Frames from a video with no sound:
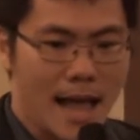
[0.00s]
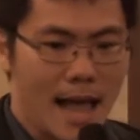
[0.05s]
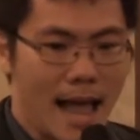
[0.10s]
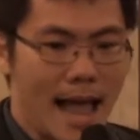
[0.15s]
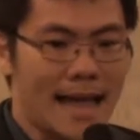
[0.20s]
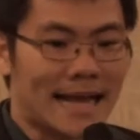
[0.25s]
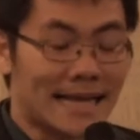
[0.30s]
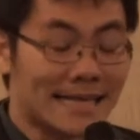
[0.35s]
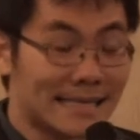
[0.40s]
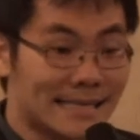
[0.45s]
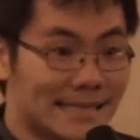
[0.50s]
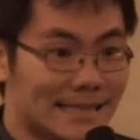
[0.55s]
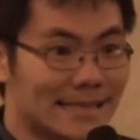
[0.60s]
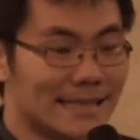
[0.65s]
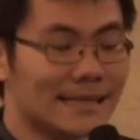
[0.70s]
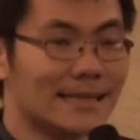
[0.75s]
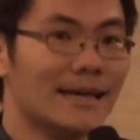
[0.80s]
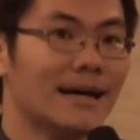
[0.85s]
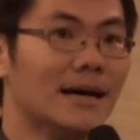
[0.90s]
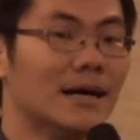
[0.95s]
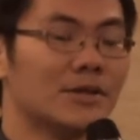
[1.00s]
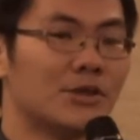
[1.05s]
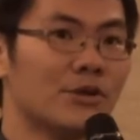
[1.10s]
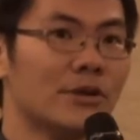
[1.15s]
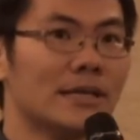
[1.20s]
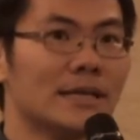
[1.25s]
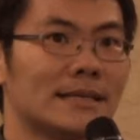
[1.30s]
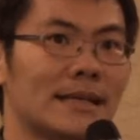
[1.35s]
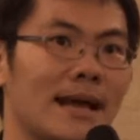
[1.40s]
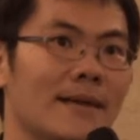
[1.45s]
I can
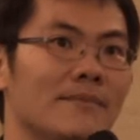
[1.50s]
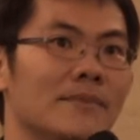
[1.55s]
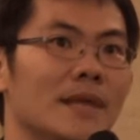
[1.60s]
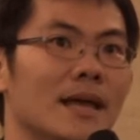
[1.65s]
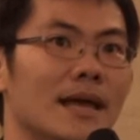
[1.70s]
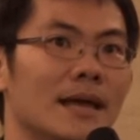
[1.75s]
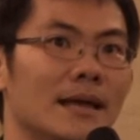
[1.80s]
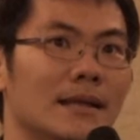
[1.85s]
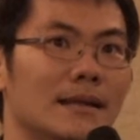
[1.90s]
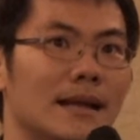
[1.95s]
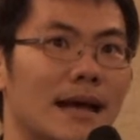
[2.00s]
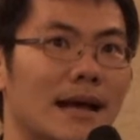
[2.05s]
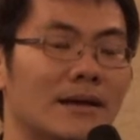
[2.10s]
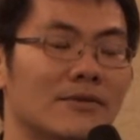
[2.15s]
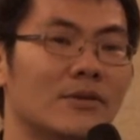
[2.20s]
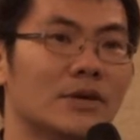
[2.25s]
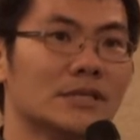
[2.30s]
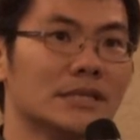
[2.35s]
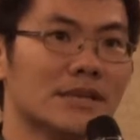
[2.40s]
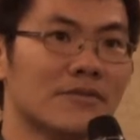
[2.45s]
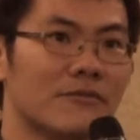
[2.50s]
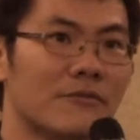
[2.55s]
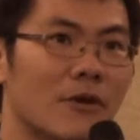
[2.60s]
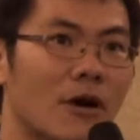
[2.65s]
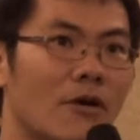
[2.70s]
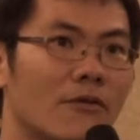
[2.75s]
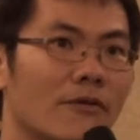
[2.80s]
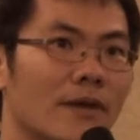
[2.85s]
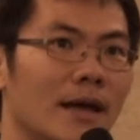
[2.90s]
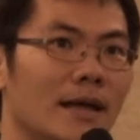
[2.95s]
during the time that I was
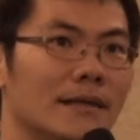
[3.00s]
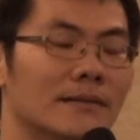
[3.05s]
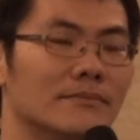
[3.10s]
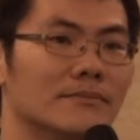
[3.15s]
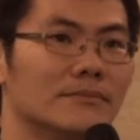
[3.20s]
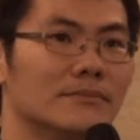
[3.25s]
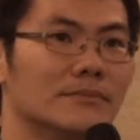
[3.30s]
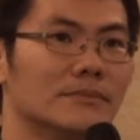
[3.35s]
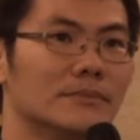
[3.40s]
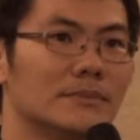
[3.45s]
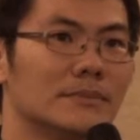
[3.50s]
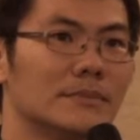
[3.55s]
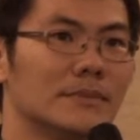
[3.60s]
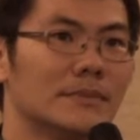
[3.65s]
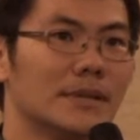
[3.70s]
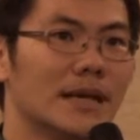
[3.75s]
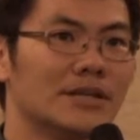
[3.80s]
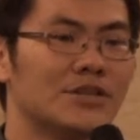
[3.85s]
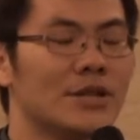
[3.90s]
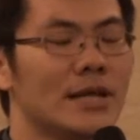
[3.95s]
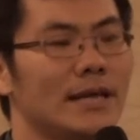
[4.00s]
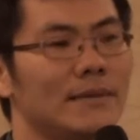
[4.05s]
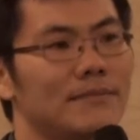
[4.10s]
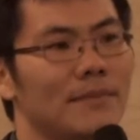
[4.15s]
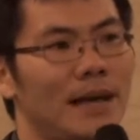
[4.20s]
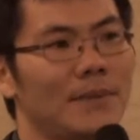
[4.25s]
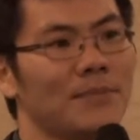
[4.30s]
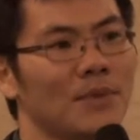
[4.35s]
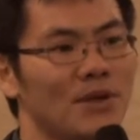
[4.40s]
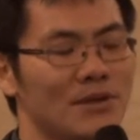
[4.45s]
involved, and actually
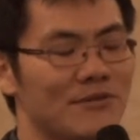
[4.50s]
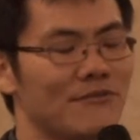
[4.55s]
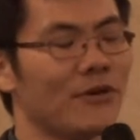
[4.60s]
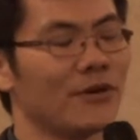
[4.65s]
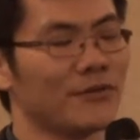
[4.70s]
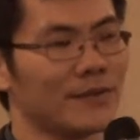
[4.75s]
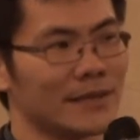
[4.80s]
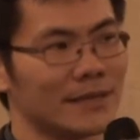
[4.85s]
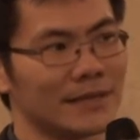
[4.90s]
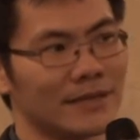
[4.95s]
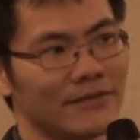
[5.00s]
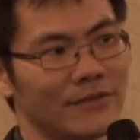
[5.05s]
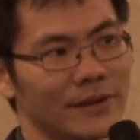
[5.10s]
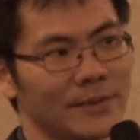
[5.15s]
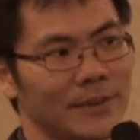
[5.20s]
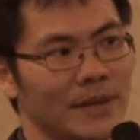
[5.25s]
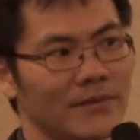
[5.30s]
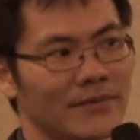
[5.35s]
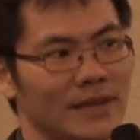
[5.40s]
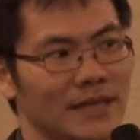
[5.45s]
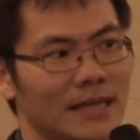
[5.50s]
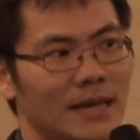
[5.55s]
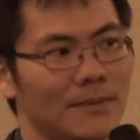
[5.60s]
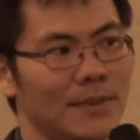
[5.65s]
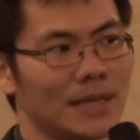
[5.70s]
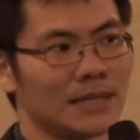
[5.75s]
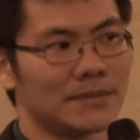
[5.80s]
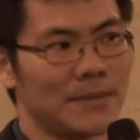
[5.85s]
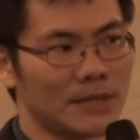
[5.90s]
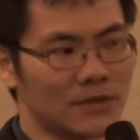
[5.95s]
I'm not involved in the development of
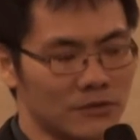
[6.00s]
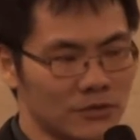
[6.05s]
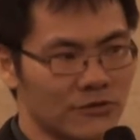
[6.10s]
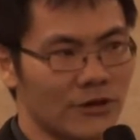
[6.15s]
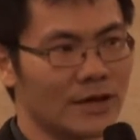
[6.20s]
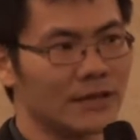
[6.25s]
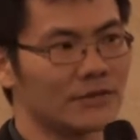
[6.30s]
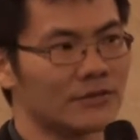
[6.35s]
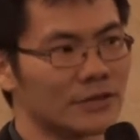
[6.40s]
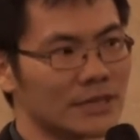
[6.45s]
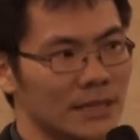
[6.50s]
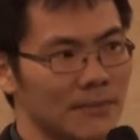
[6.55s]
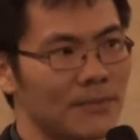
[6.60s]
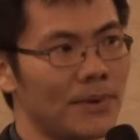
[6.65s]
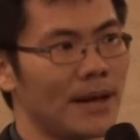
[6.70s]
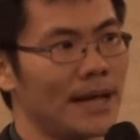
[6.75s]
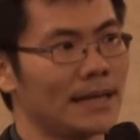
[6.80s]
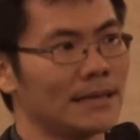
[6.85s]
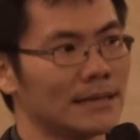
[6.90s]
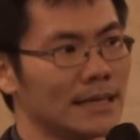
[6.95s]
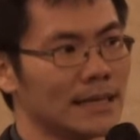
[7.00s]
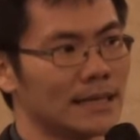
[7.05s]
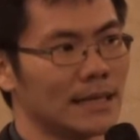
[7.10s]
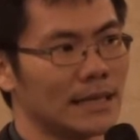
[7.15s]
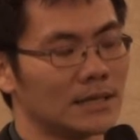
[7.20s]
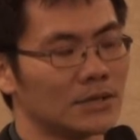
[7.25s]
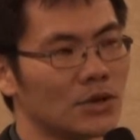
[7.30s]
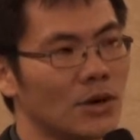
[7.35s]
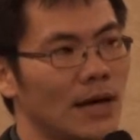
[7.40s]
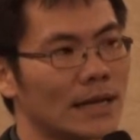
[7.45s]
database, but to try to supply the data,
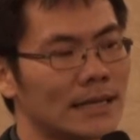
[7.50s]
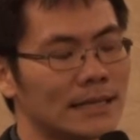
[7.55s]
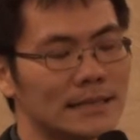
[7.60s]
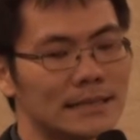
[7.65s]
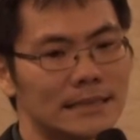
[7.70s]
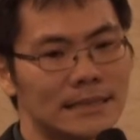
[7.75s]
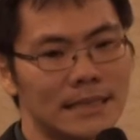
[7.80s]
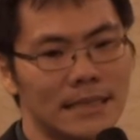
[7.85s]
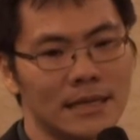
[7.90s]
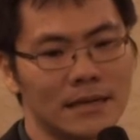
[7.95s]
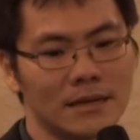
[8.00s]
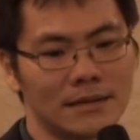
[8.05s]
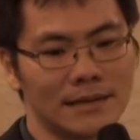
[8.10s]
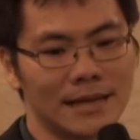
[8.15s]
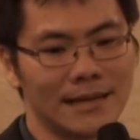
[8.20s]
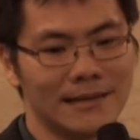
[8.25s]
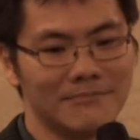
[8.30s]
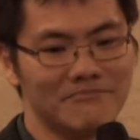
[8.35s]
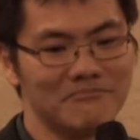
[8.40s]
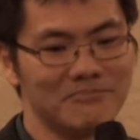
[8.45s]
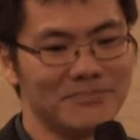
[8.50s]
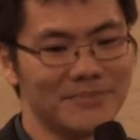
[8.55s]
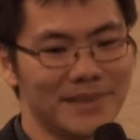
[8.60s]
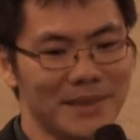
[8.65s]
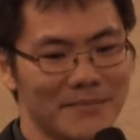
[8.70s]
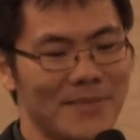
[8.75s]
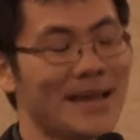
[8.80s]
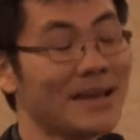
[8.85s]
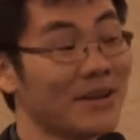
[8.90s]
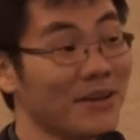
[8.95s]
so I can see
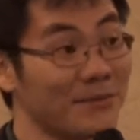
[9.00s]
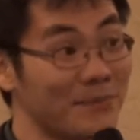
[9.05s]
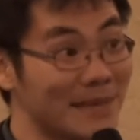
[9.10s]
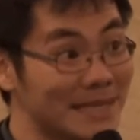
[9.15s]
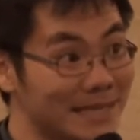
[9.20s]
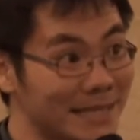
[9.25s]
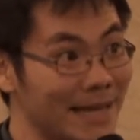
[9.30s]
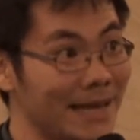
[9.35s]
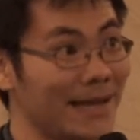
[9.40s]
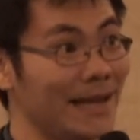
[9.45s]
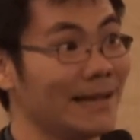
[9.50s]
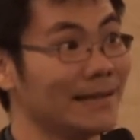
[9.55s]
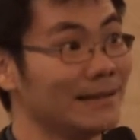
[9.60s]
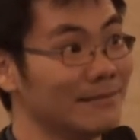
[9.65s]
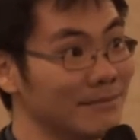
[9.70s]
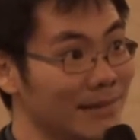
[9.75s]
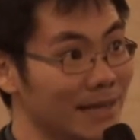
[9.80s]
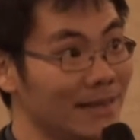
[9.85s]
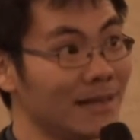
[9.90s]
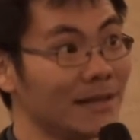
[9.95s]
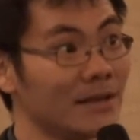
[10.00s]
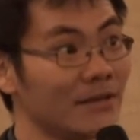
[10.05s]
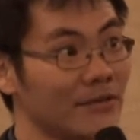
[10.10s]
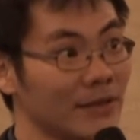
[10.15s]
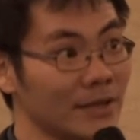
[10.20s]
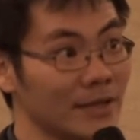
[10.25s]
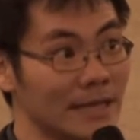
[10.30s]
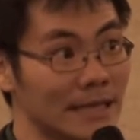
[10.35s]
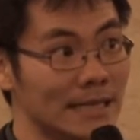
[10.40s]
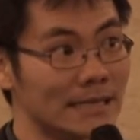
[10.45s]
they make a lot of mistakes and they learn of
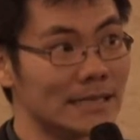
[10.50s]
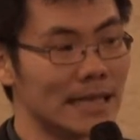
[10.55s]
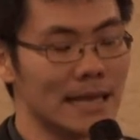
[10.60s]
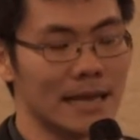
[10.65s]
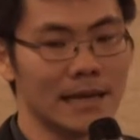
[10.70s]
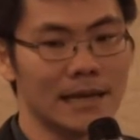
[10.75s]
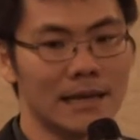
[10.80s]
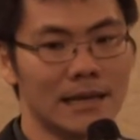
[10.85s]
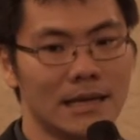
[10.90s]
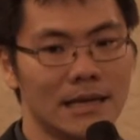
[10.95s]
the things there.